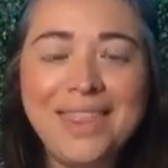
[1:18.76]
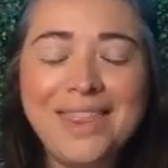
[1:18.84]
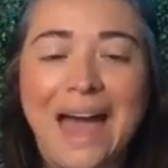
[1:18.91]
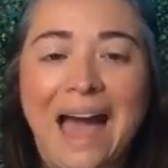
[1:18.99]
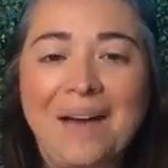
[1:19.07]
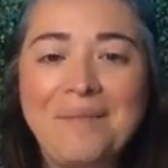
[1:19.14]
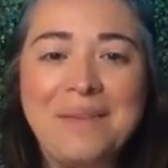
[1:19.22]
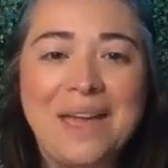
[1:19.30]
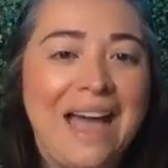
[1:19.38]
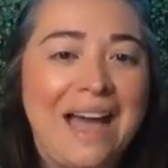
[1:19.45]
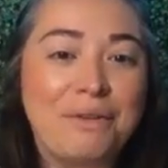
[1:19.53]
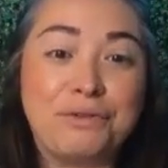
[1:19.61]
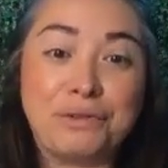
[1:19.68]
That may
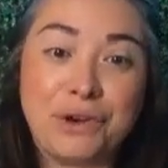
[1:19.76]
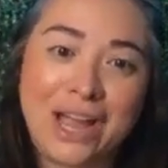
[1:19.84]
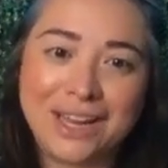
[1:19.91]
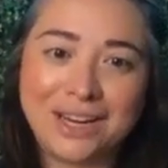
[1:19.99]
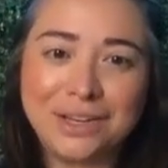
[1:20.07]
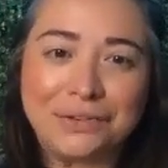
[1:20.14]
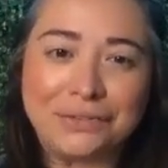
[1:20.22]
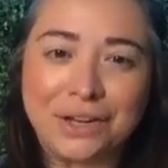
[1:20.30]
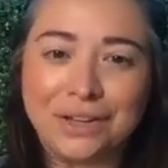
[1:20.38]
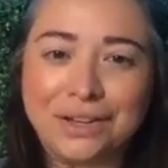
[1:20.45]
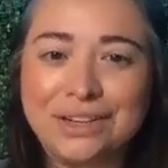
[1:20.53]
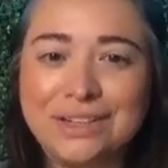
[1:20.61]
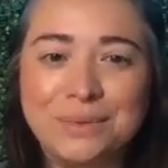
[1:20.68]
have a variety of
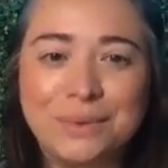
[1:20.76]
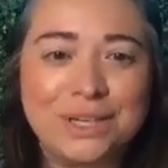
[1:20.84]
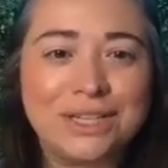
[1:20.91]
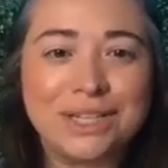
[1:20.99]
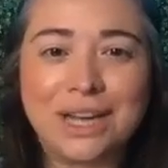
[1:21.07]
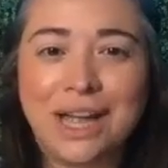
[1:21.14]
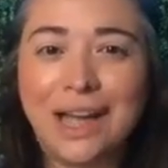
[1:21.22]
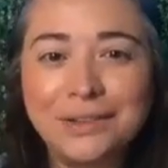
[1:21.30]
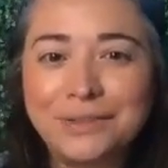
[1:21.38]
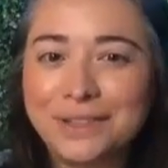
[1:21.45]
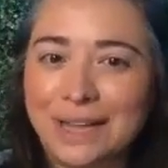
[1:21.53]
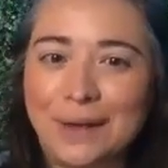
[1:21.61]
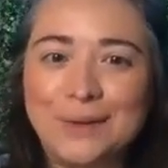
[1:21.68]
colors, which kind
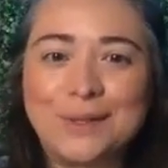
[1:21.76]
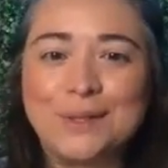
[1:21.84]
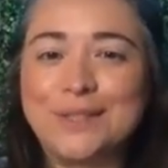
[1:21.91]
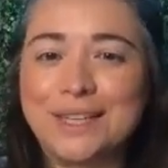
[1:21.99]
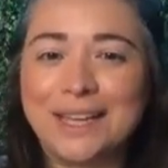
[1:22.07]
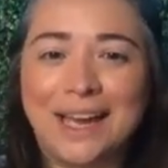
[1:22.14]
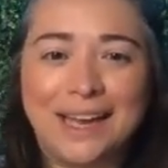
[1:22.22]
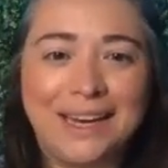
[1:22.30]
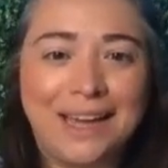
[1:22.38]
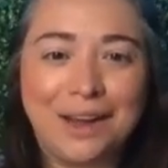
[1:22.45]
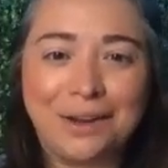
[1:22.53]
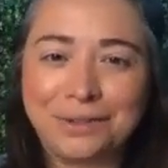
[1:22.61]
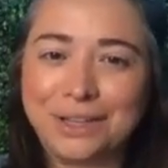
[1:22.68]
of allows you to kind of
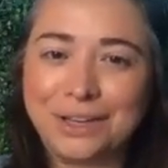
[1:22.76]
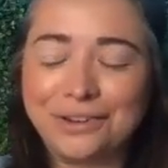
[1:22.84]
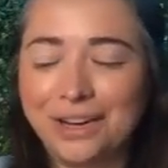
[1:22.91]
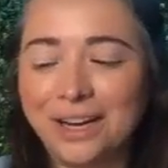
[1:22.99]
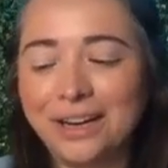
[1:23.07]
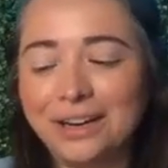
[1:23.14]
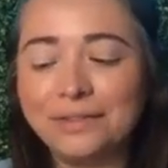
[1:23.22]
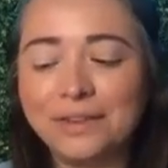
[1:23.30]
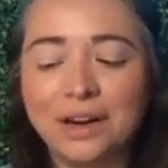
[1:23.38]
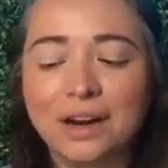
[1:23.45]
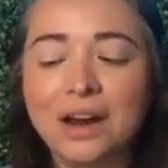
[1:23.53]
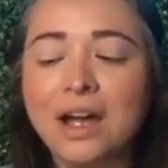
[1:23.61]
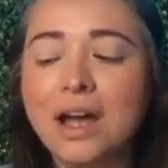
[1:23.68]
get really creative
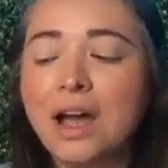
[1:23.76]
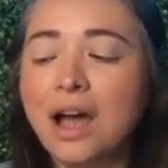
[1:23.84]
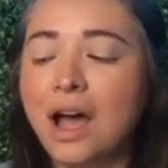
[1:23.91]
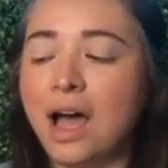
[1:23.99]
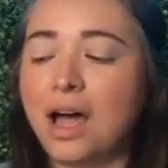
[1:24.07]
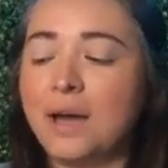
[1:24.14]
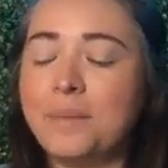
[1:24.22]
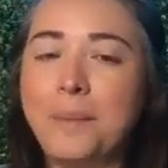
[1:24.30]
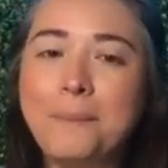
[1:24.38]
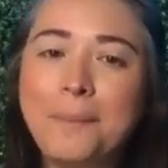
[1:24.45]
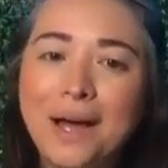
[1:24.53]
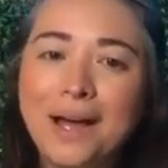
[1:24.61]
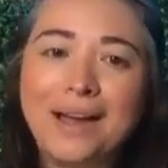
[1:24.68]
here.
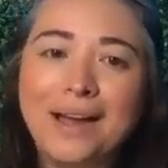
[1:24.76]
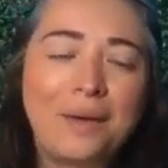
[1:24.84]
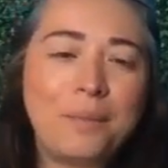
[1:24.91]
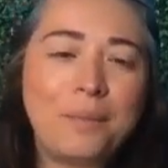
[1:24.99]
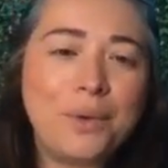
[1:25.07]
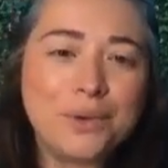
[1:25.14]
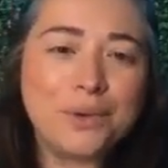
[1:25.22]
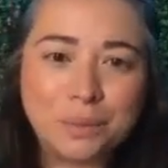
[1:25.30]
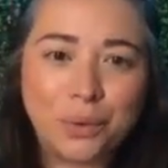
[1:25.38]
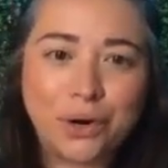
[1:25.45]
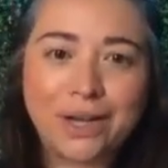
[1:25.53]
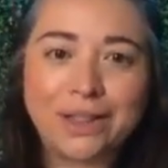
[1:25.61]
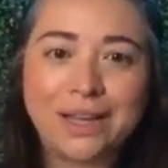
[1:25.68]
But most
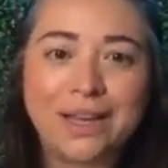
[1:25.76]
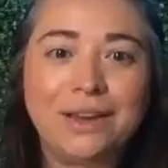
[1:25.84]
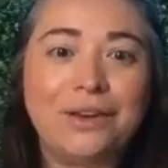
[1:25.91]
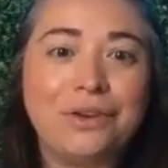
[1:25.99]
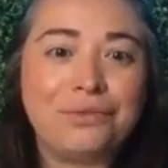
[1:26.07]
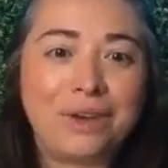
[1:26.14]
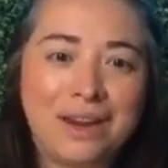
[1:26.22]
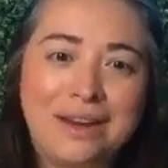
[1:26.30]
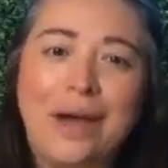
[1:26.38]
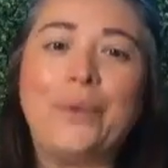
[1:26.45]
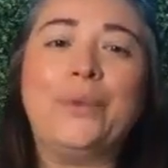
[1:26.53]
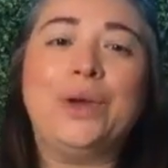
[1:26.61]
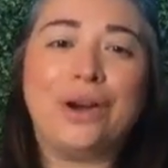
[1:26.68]
importantly, right
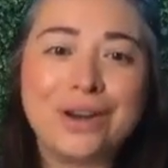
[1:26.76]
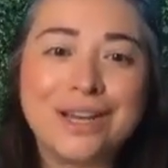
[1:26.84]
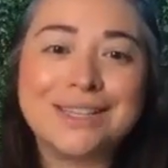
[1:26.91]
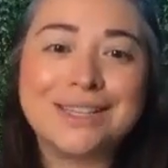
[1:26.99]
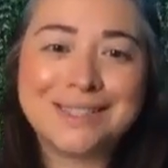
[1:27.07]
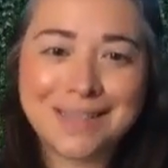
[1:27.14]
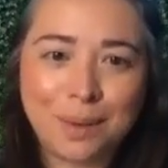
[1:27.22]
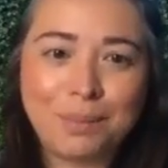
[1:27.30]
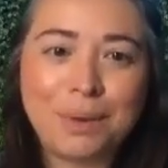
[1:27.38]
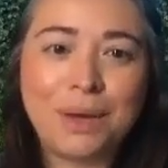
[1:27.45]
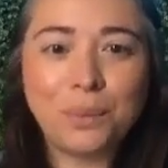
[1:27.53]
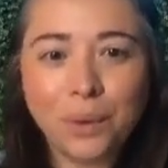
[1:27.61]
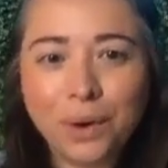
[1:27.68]
now we are
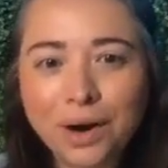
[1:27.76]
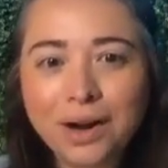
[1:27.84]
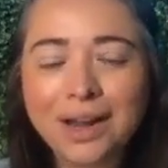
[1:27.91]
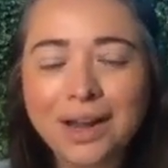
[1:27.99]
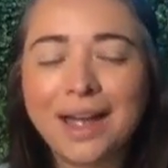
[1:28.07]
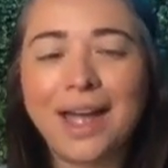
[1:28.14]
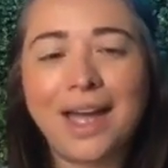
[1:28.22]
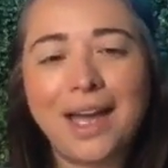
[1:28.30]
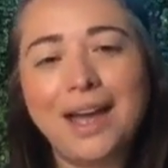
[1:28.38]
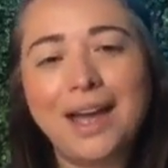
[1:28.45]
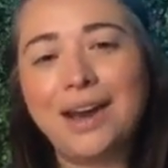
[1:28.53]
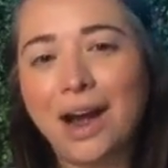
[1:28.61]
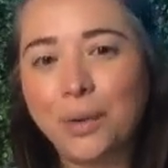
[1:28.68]
escaping work
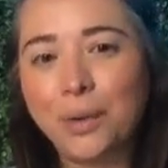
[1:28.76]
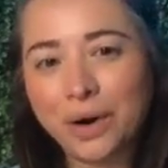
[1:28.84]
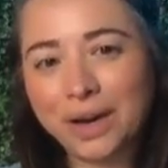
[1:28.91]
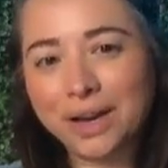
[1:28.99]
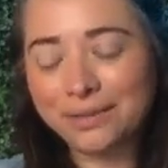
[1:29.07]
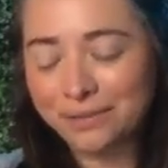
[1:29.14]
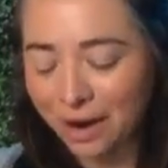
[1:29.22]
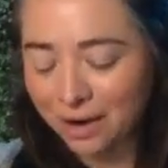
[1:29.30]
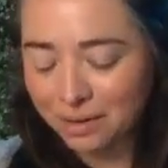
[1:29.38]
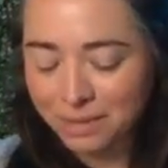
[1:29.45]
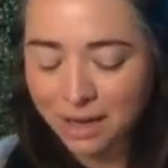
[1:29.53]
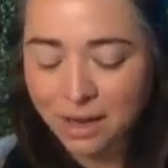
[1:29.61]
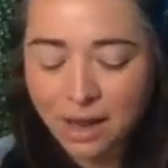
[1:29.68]
and our work
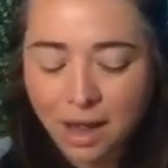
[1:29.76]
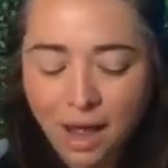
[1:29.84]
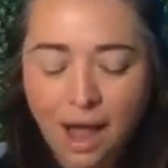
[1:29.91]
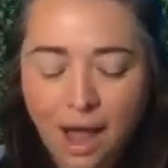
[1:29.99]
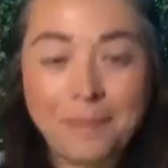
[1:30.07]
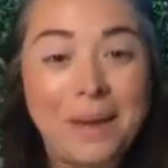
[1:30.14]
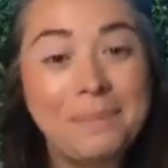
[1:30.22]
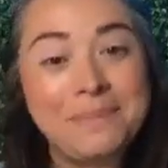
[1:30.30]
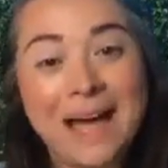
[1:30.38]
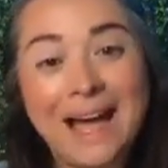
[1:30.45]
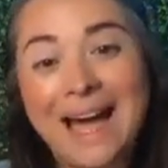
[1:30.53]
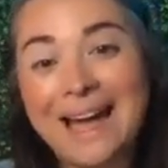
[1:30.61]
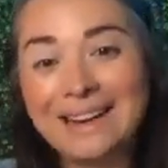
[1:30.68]
environment. I'm
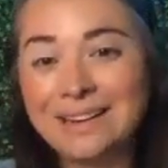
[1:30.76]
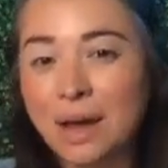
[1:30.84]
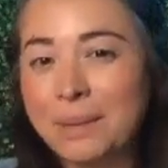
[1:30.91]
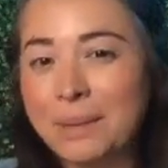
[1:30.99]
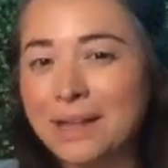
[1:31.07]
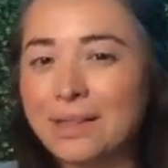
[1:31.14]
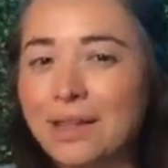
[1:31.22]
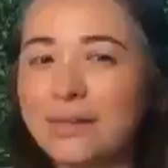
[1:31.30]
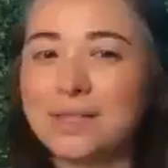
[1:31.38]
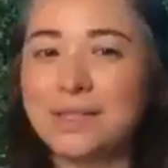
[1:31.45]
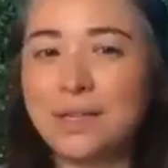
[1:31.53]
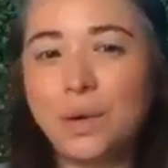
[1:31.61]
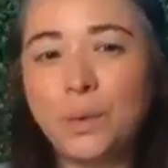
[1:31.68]
not adding on my gloves
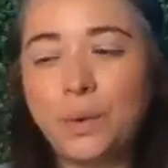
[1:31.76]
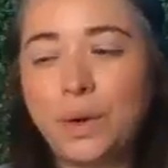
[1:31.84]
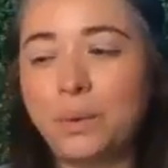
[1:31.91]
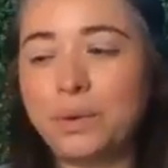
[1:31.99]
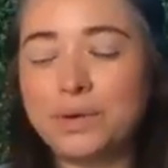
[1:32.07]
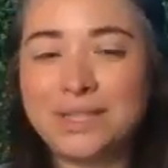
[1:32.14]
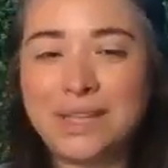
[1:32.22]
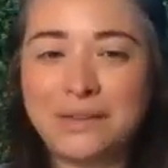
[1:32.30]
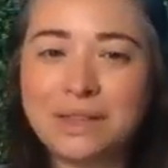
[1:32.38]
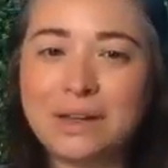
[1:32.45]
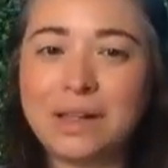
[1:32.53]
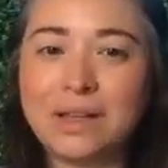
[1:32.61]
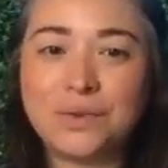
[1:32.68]
until we're saving
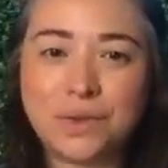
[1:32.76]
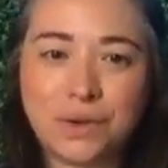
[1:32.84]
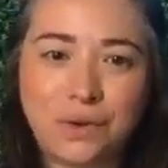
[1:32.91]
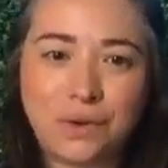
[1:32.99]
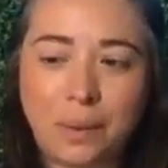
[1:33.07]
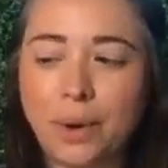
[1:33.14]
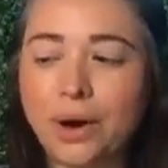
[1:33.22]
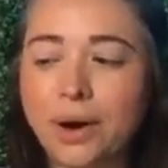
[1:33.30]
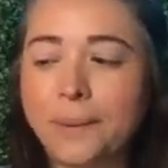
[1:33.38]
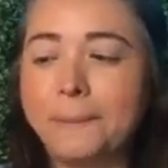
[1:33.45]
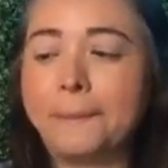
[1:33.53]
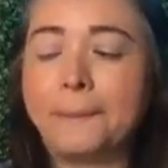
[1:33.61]
the gloves for the grout part.